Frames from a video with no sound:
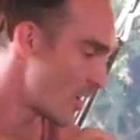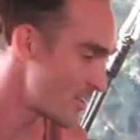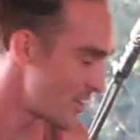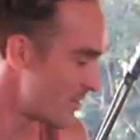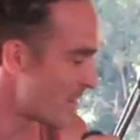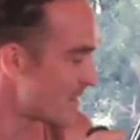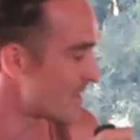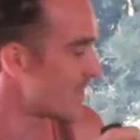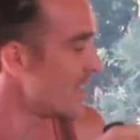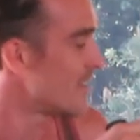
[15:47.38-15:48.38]
arts
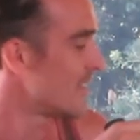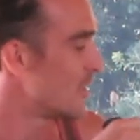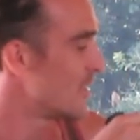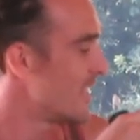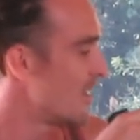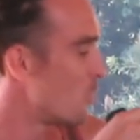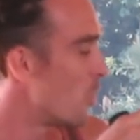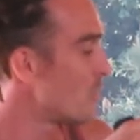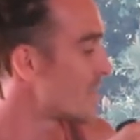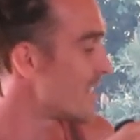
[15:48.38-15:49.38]
university.
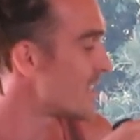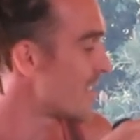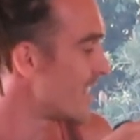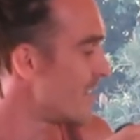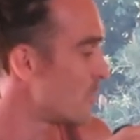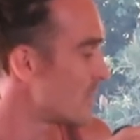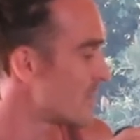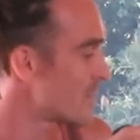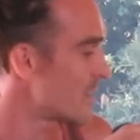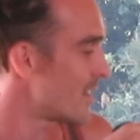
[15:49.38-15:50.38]
Walt Disney
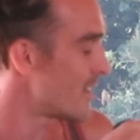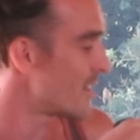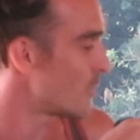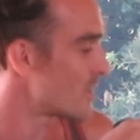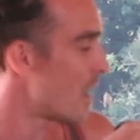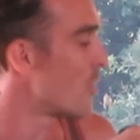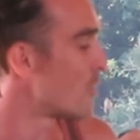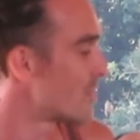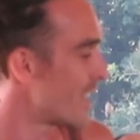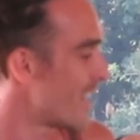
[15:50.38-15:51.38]
was
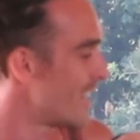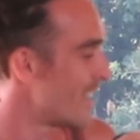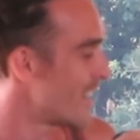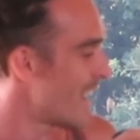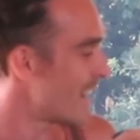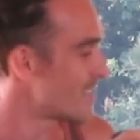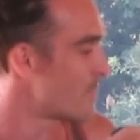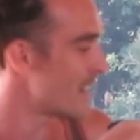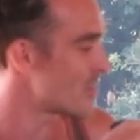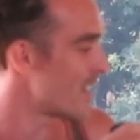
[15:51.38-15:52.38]
told that he lacked
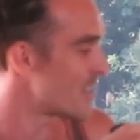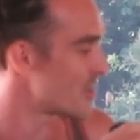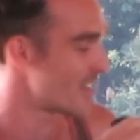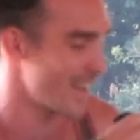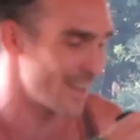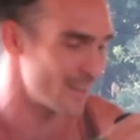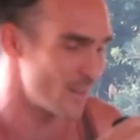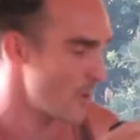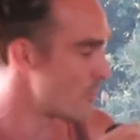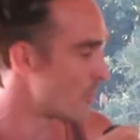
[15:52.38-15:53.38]
imagination and had
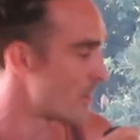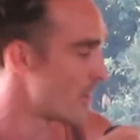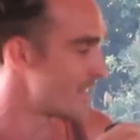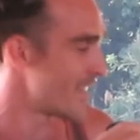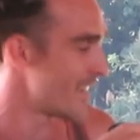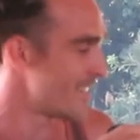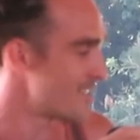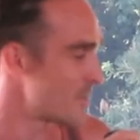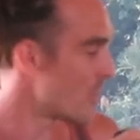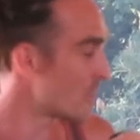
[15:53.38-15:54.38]
no good
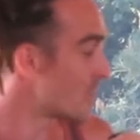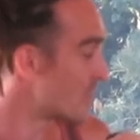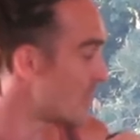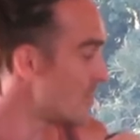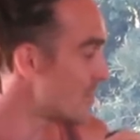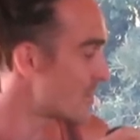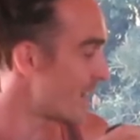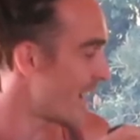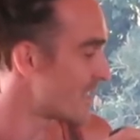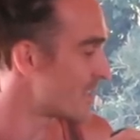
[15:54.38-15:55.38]
ideas. Dr. Seuss
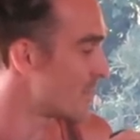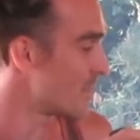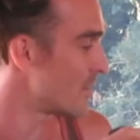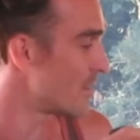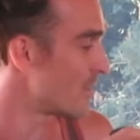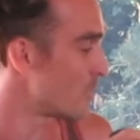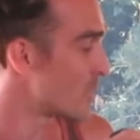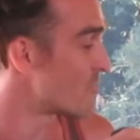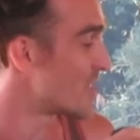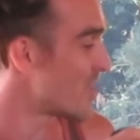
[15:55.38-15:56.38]

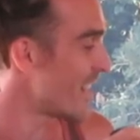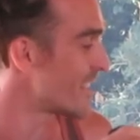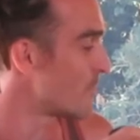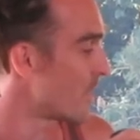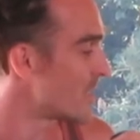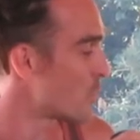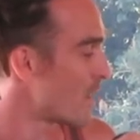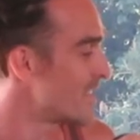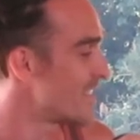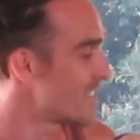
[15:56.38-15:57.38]
was rejected by
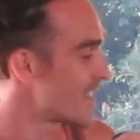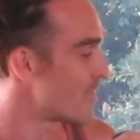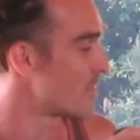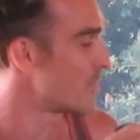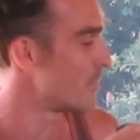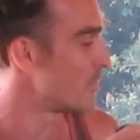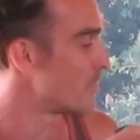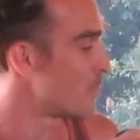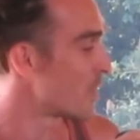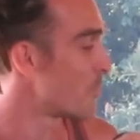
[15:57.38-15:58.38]
27
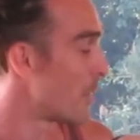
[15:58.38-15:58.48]
book